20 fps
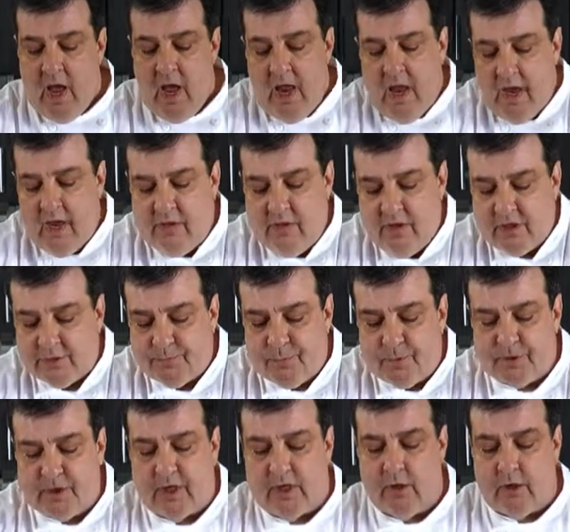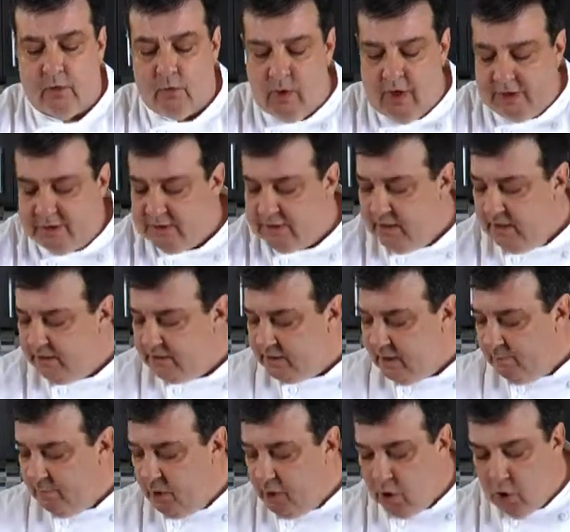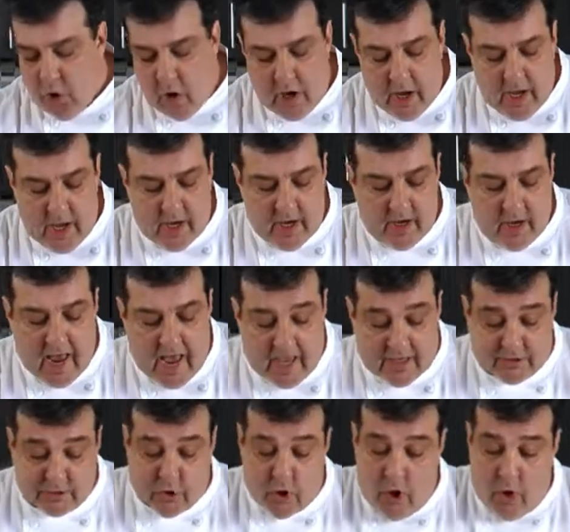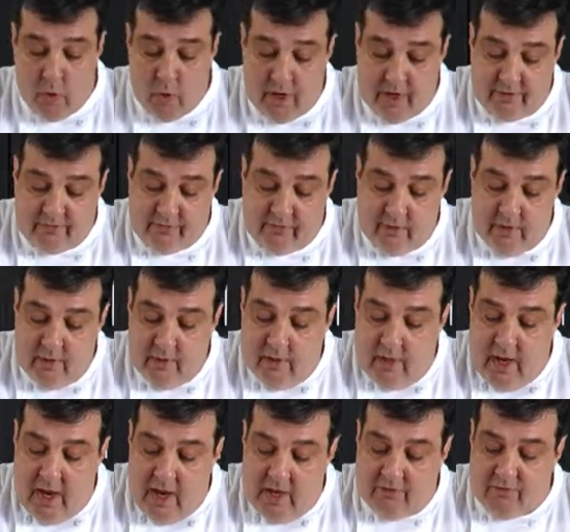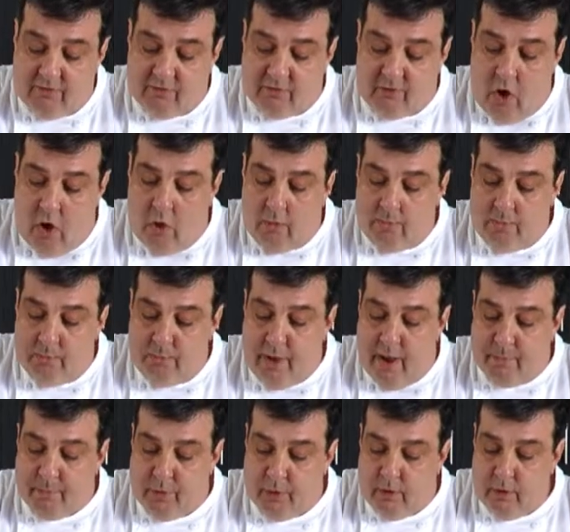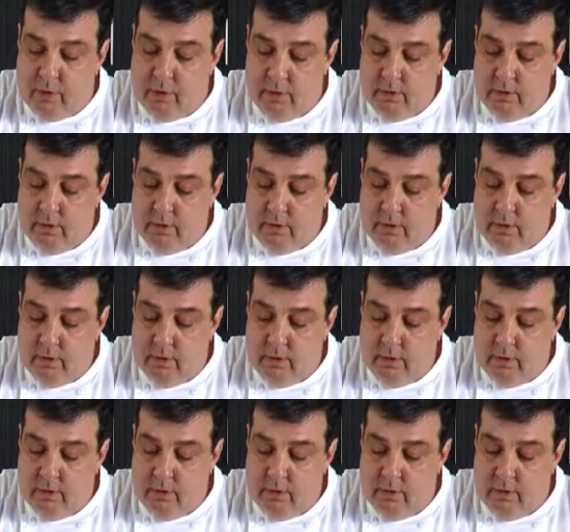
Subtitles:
In this particular instance, I'm going to go ahead and, as always, and salt and pepper